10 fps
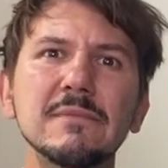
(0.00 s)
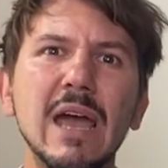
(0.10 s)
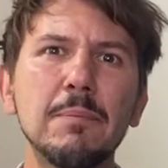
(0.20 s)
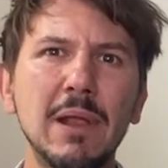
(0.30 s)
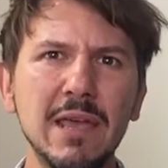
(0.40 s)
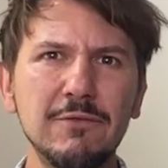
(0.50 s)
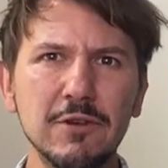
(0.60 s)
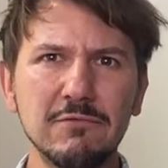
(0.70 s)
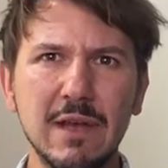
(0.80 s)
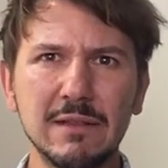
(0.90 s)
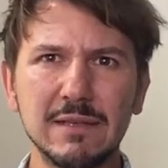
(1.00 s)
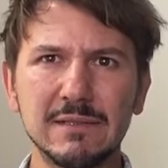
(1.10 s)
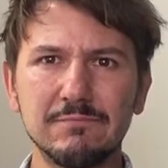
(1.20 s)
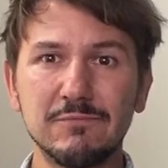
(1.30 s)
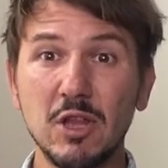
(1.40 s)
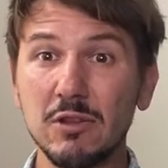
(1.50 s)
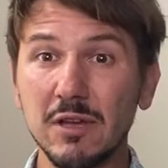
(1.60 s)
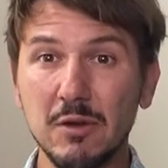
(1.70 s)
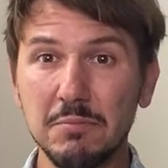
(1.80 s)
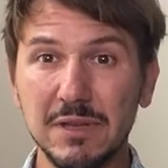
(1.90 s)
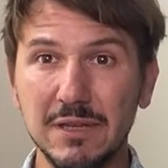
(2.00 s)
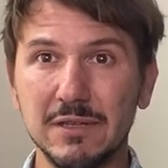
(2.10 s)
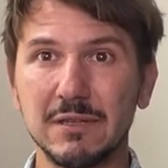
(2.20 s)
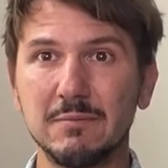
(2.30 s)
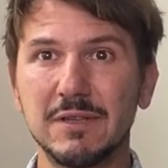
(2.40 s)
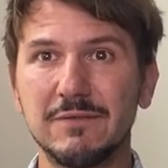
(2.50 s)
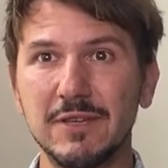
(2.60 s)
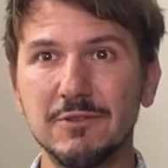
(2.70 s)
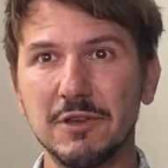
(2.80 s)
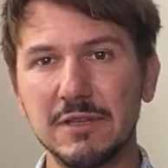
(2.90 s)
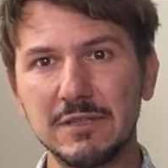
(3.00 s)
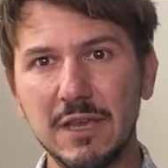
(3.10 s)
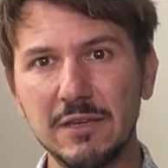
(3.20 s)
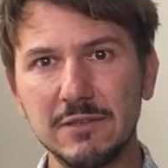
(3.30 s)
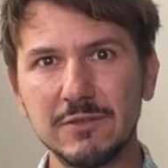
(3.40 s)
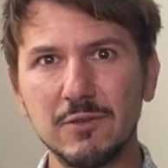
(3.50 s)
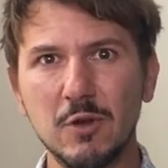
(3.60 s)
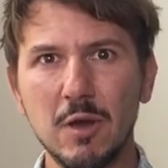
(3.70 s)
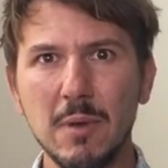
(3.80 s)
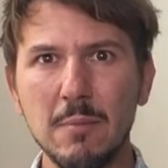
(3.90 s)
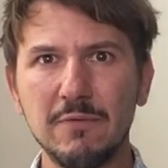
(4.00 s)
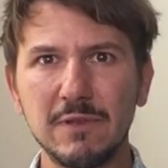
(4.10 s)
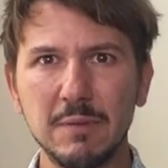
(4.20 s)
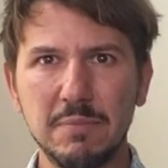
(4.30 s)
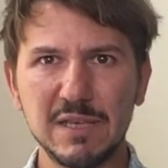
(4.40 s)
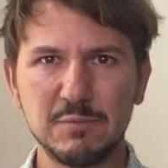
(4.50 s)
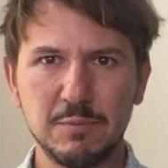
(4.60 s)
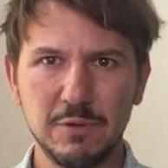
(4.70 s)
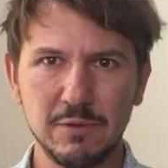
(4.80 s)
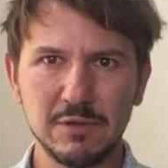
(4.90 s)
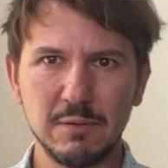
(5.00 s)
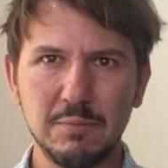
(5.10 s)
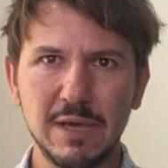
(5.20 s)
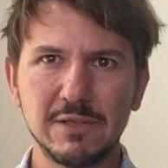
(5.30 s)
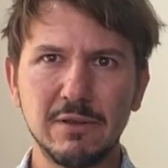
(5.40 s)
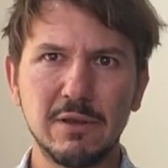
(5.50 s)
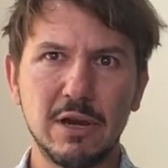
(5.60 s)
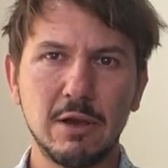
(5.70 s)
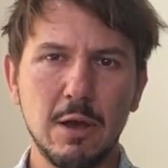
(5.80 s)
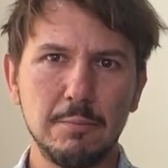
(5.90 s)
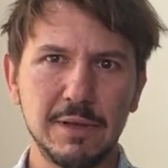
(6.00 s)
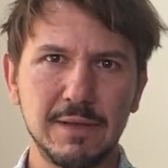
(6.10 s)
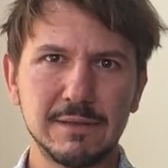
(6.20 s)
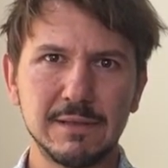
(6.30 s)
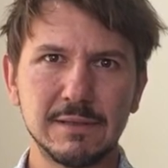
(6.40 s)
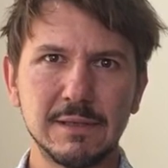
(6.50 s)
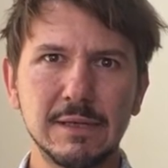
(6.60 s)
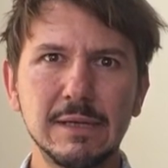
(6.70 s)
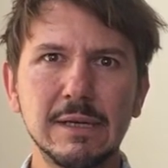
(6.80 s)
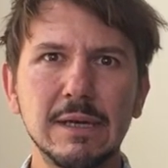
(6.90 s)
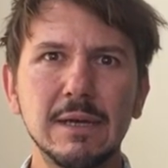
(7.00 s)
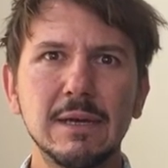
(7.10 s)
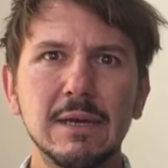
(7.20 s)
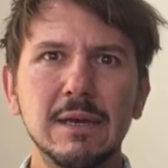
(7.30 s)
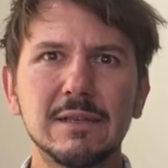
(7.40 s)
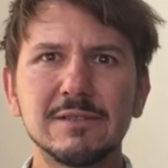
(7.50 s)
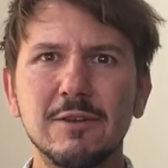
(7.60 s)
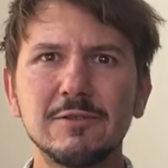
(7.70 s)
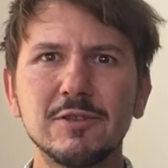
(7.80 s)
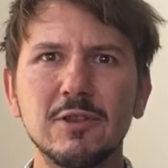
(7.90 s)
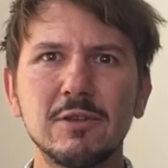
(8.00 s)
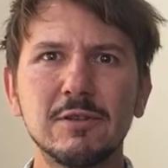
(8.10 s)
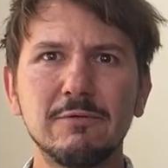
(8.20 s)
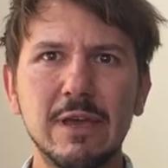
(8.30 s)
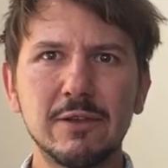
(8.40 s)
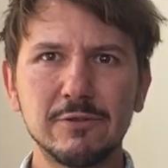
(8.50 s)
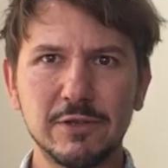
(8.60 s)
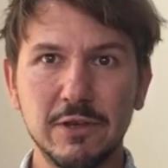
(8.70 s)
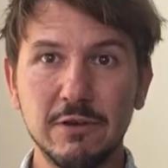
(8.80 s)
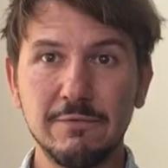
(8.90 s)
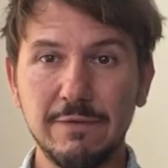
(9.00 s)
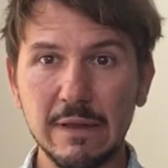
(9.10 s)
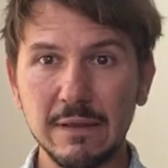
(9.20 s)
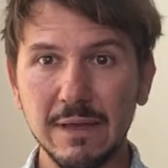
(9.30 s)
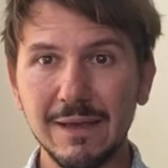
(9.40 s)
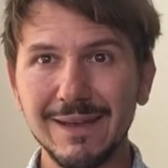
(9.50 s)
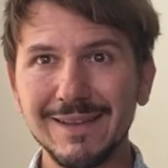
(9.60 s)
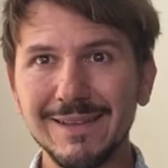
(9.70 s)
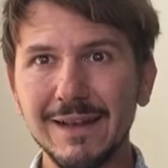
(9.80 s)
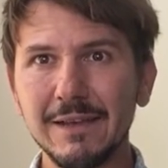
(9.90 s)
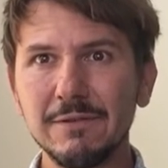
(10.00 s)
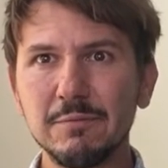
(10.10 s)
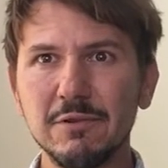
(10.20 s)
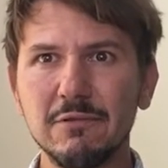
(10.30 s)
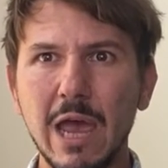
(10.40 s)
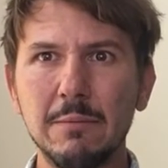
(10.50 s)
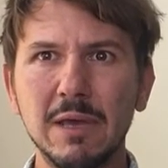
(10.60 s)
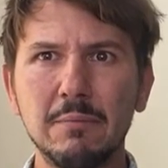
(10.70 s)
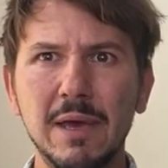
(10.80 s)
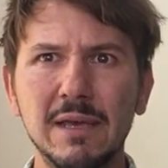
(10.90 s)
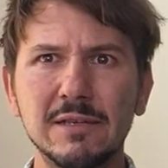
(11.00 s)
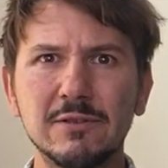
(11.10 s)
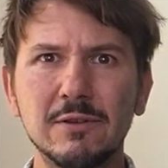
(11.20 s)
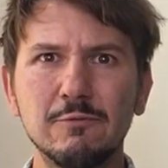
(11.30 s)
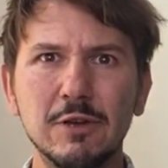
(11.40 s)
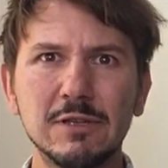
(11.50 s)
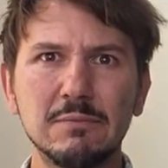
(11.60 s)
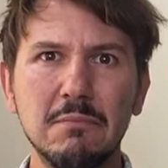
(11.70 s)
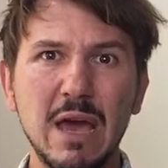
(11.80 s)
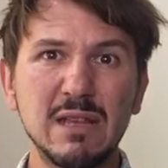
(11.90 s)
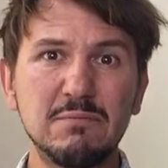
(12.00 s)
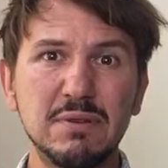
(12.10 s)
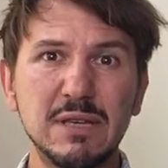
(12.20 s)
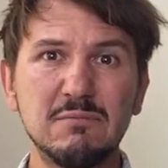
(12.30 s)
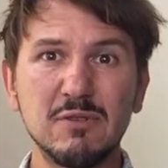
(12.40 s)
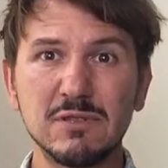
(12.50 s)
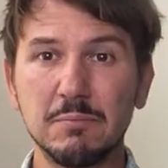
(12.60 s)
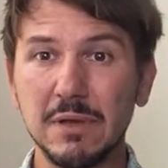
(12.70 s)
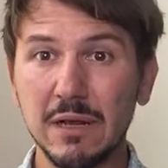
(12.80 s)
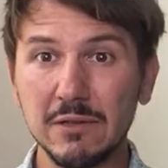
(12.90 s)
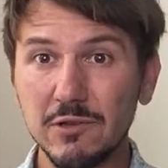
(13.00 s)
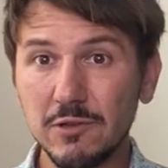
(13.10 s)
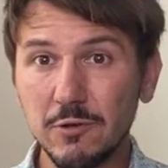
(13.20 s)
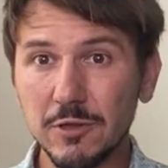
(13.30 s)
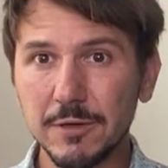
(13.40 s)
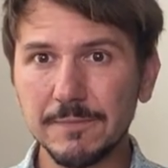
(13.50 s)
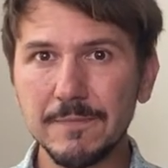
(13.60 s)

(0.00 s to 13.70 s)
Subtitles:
Applying for a grant is not a competition between organizations to come up with the best proposal based on their competences. It is also not a way to secure funding and deliver programming based on what might be most appealing to a donor.